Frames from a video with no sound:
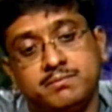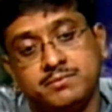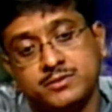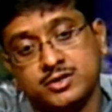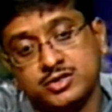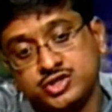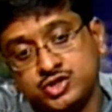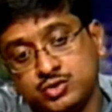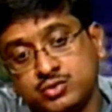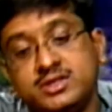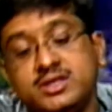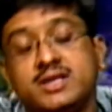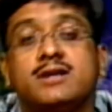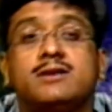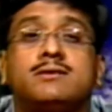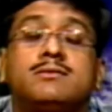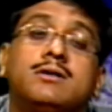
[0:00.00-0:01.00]
show
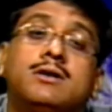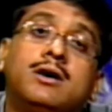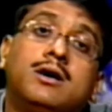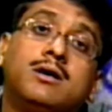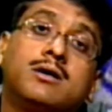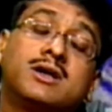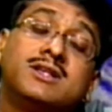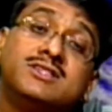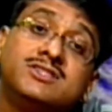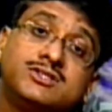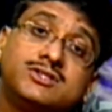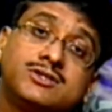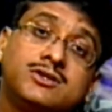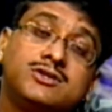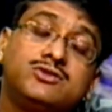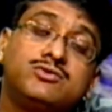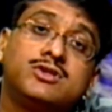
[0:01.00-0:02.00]
their concern
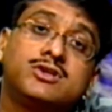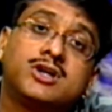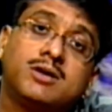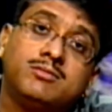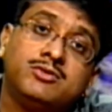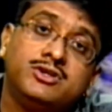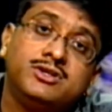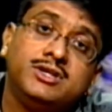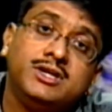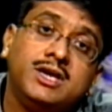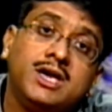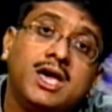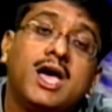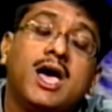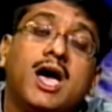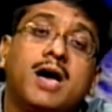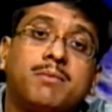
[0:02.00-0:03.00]
to the community
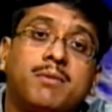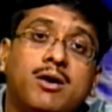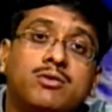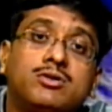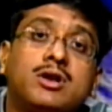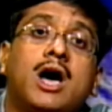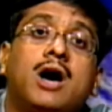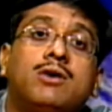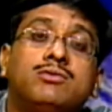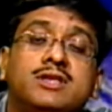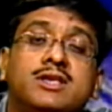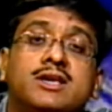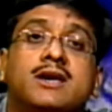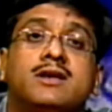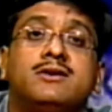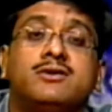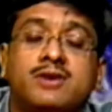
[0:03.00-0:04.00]
about how they
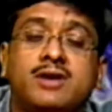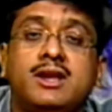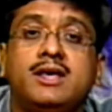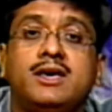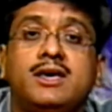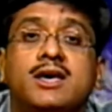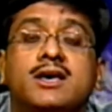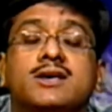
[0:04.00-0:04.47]
can really